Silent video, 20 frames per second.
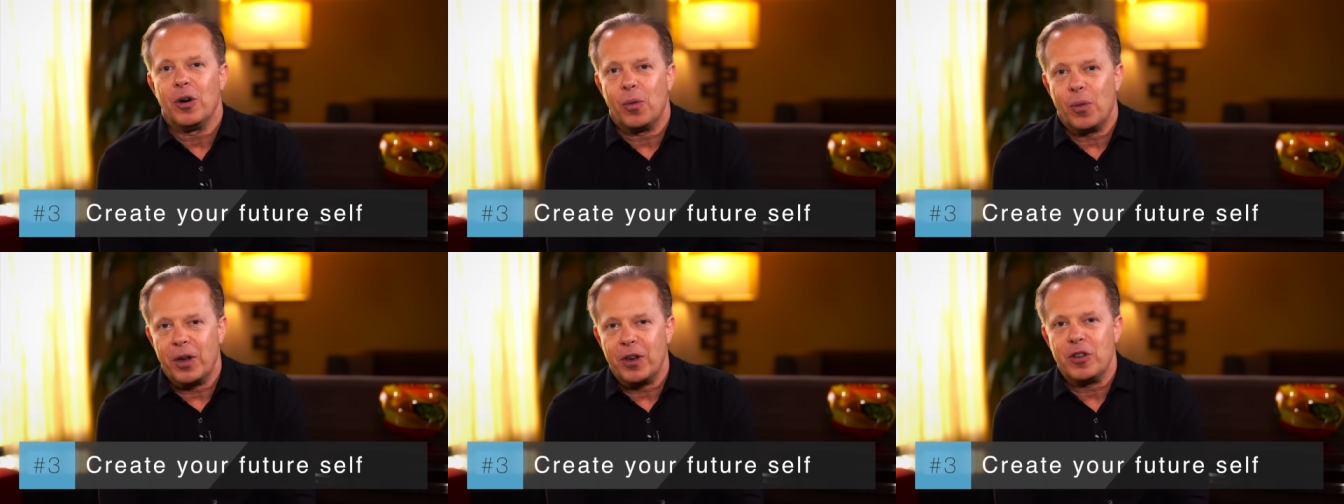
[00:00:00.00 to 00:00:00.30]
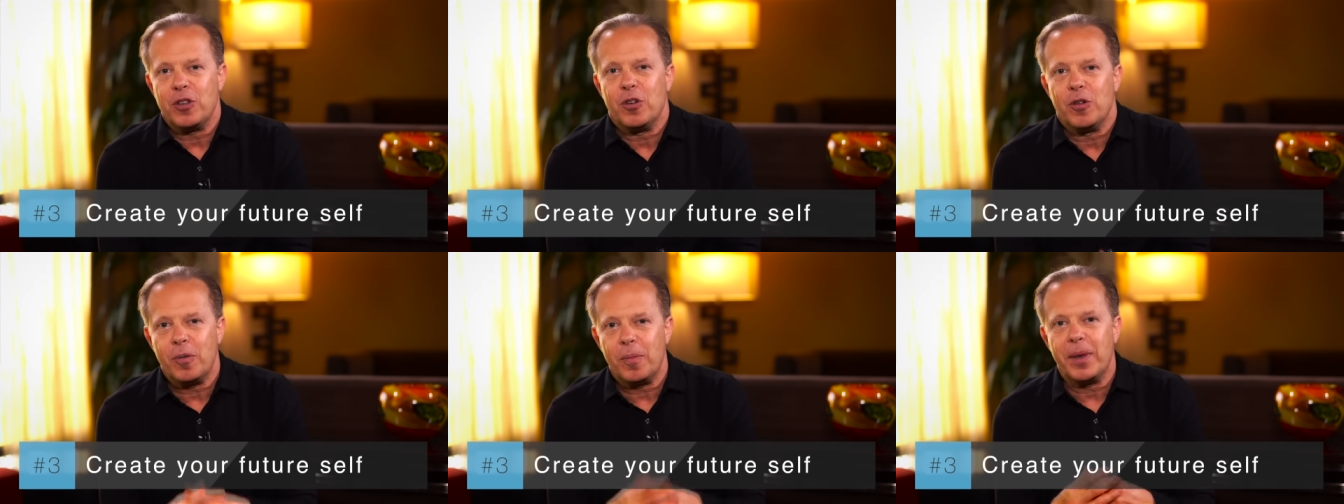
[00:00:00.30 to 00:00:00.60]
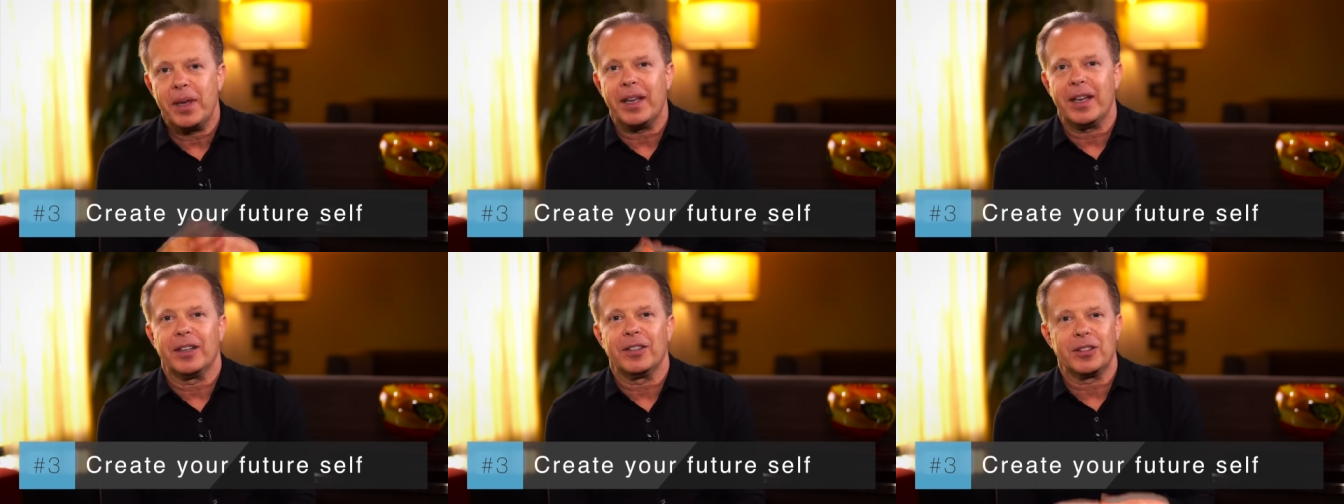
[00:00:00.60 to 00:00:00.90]
when you
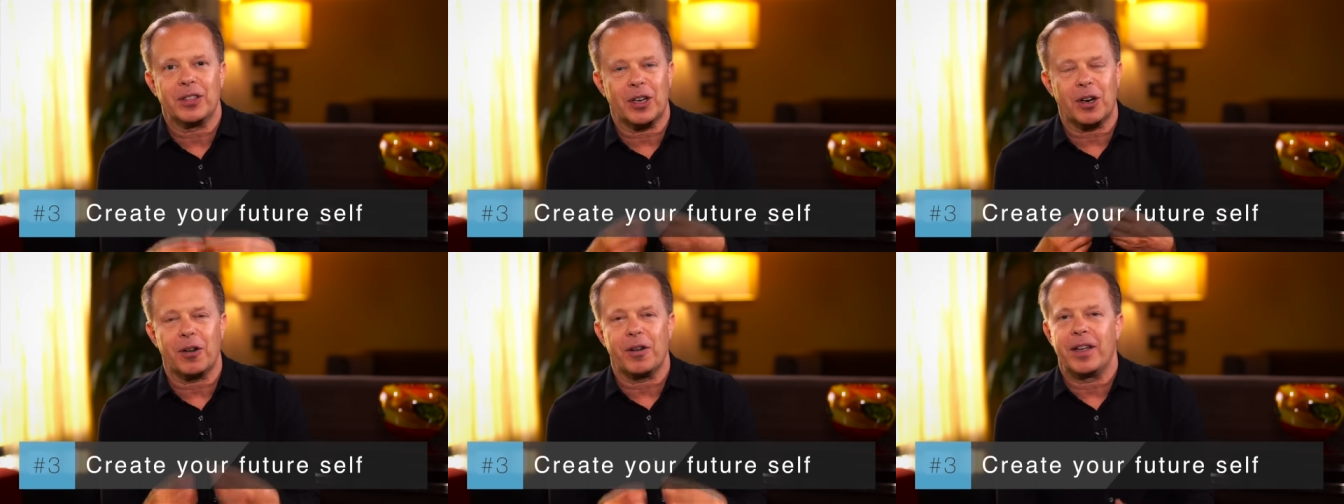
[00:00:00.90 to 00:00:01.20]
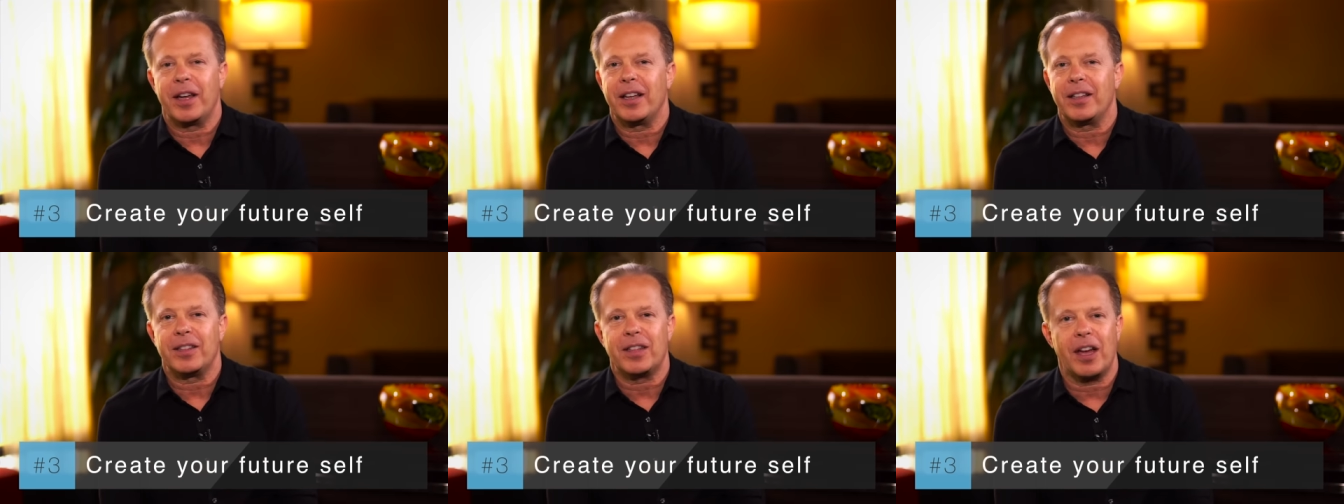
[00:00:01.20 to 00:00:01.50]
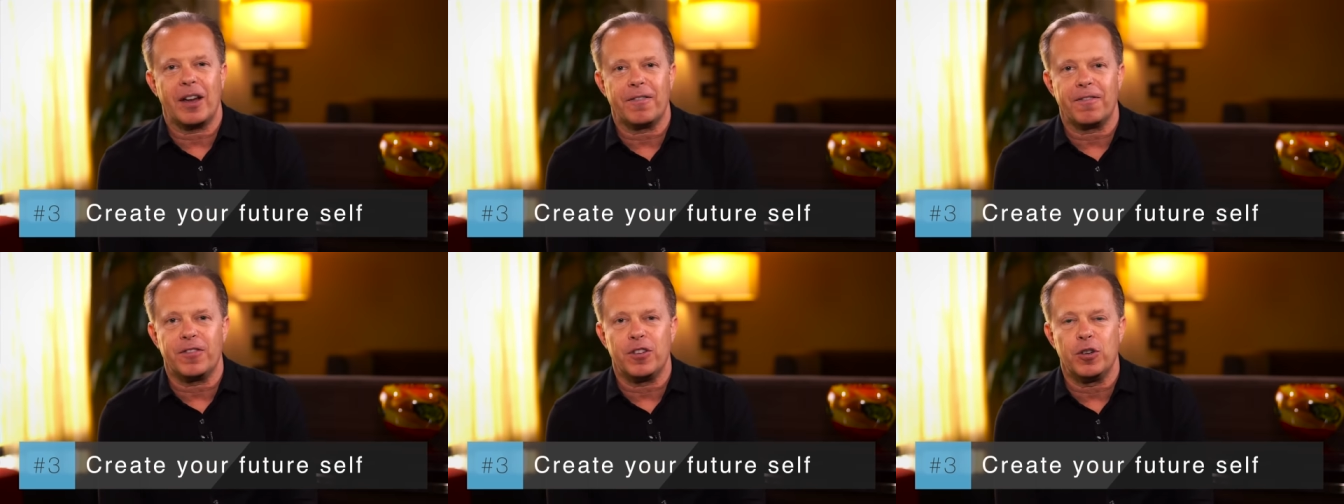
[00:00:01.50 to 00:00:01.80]
begin to create
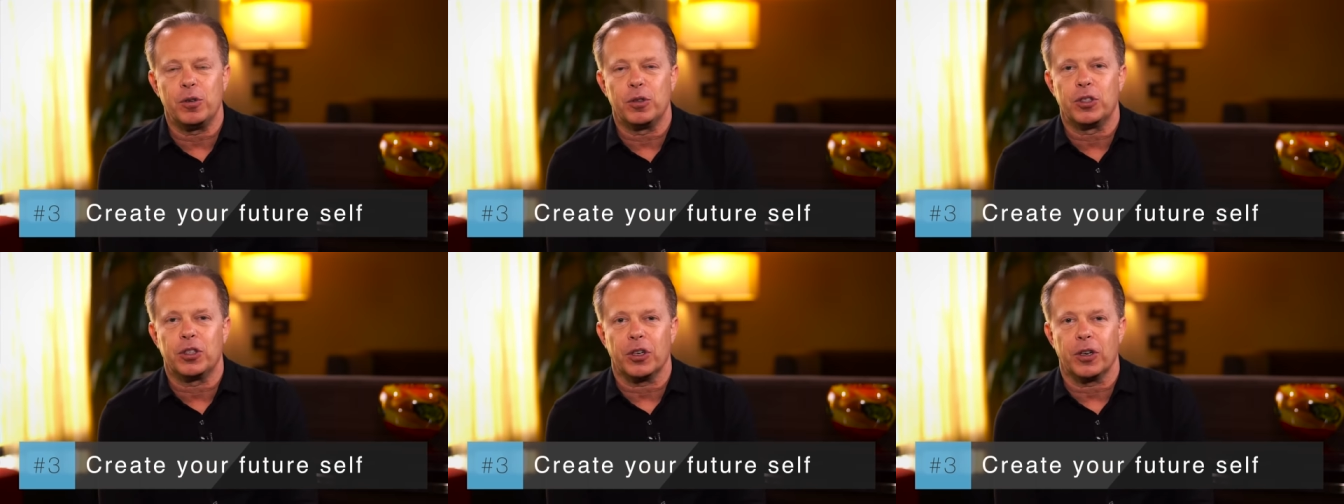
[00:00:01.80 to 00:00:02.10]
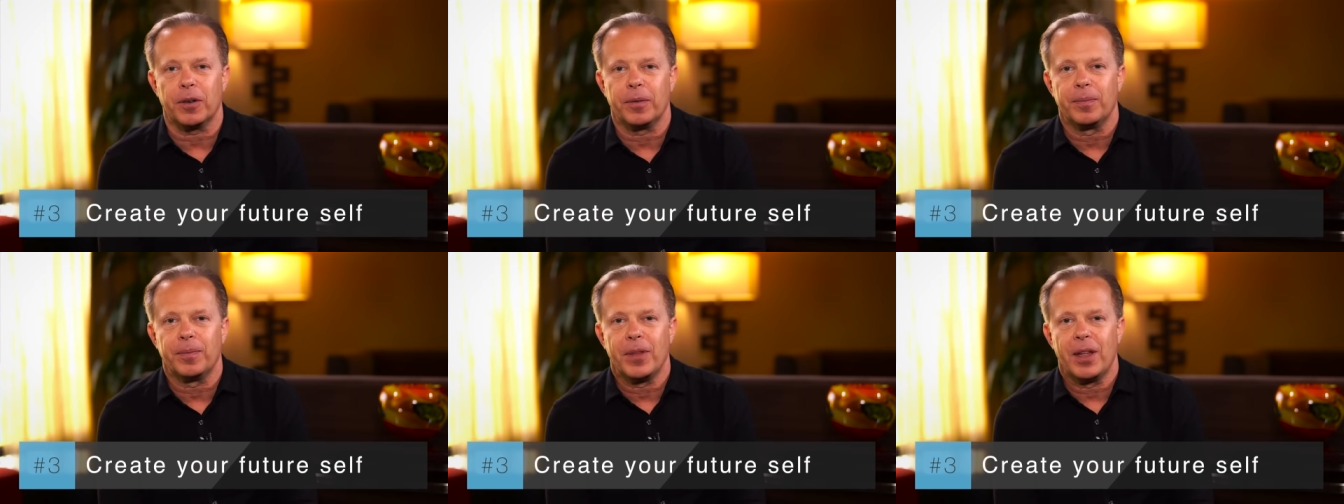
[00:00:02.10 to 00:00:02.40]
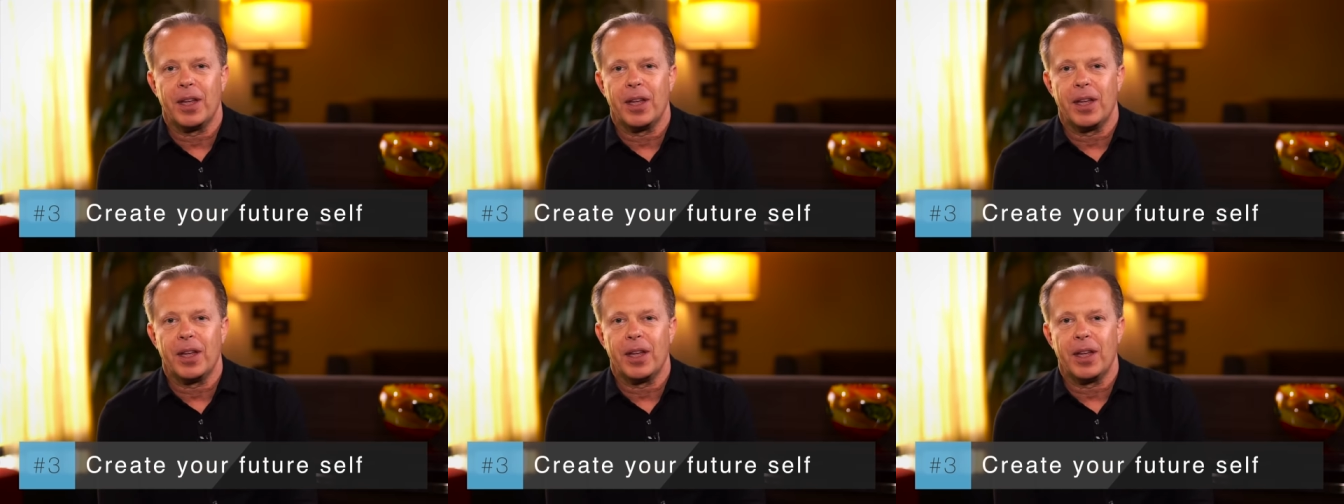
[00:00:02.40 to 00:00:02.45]
that future.